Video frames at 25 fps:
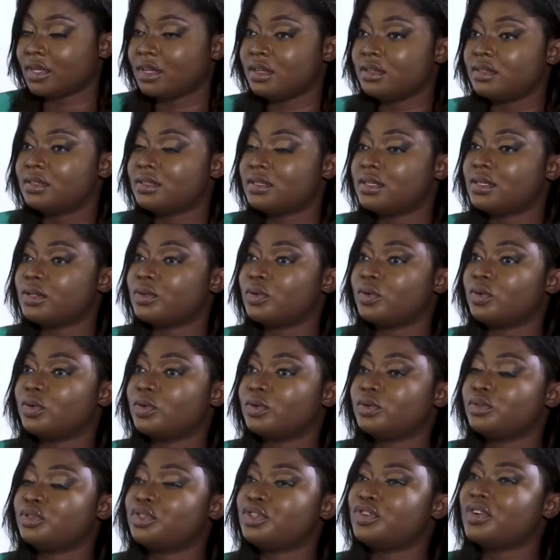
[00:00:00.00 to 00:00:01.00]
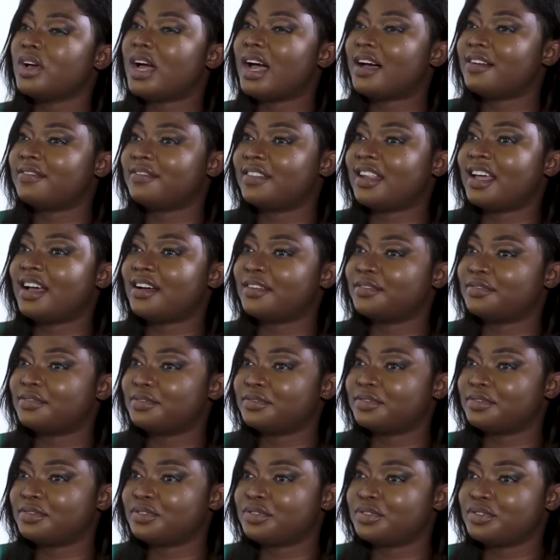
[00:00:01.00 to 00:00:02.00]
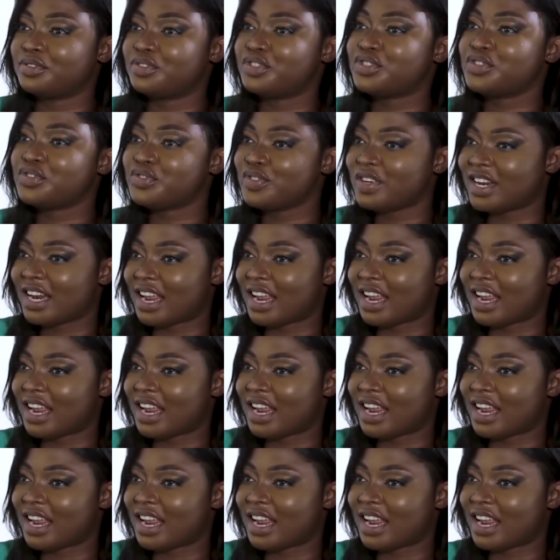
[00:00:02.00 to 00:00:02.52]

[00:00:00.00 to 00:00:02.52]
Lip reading: you have love? Do you